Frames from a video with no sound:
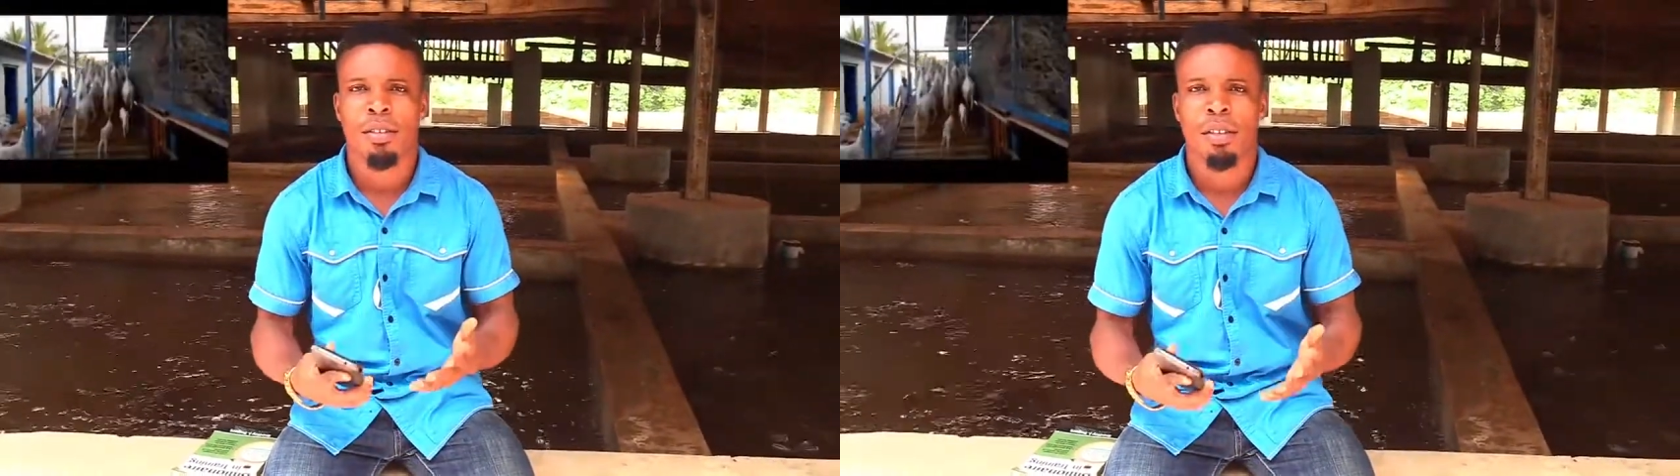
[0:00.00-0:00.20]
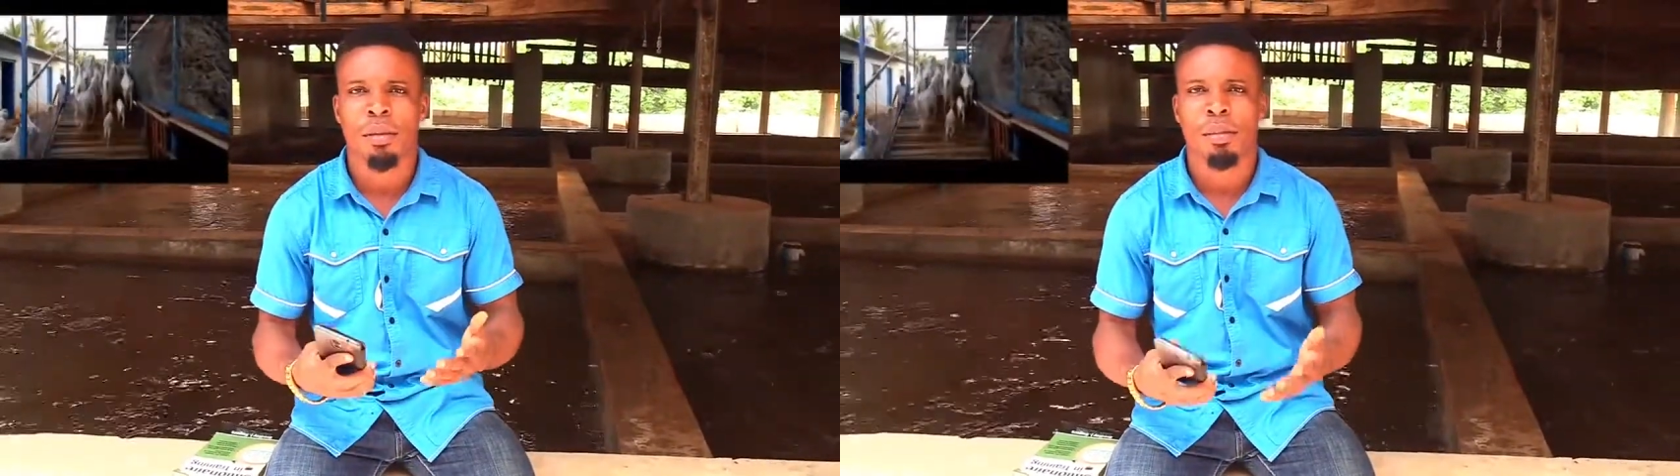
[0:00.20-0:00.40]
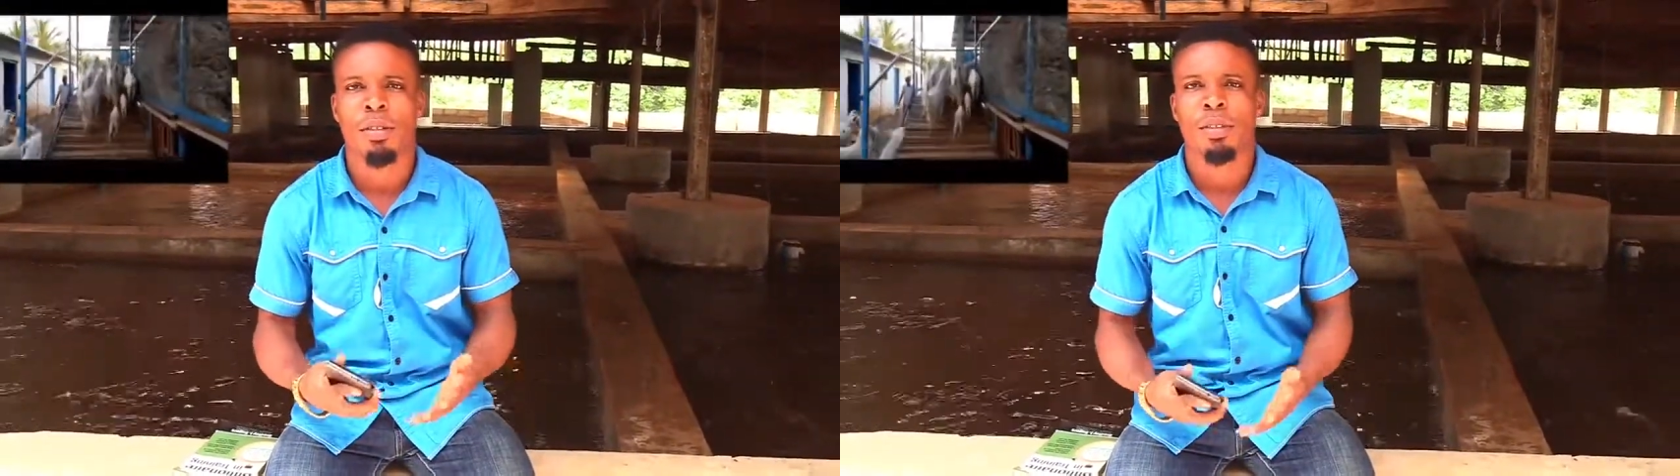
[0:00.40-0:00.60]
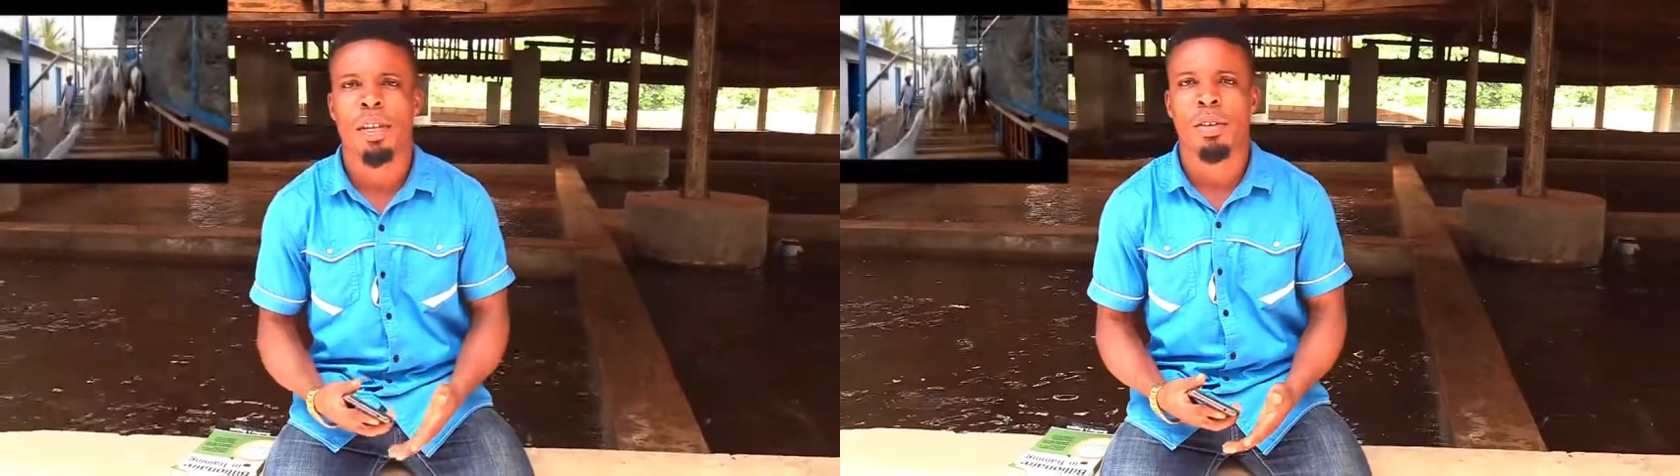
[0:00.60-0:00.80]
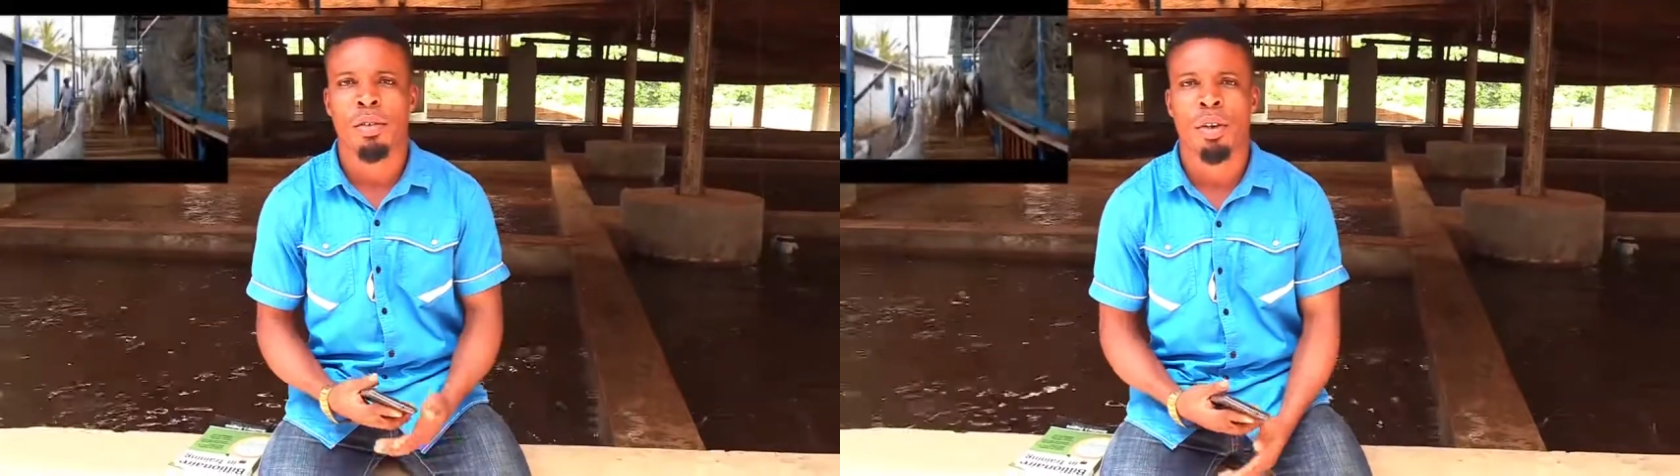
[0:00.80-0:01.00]
the
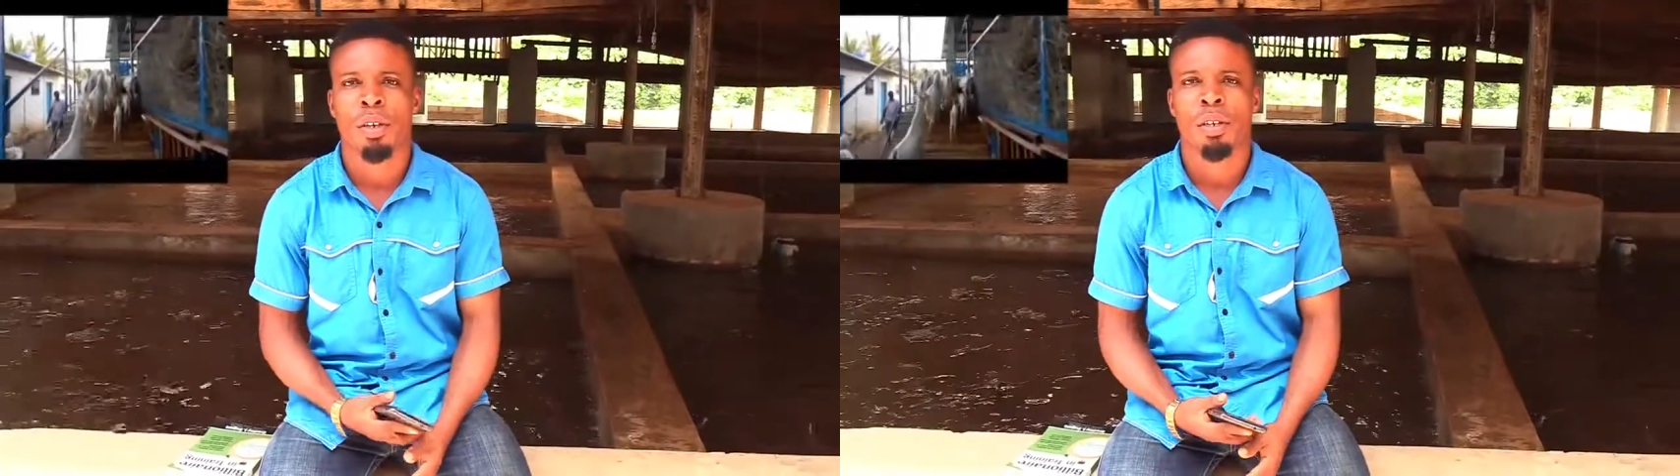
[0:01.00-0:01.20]
business done.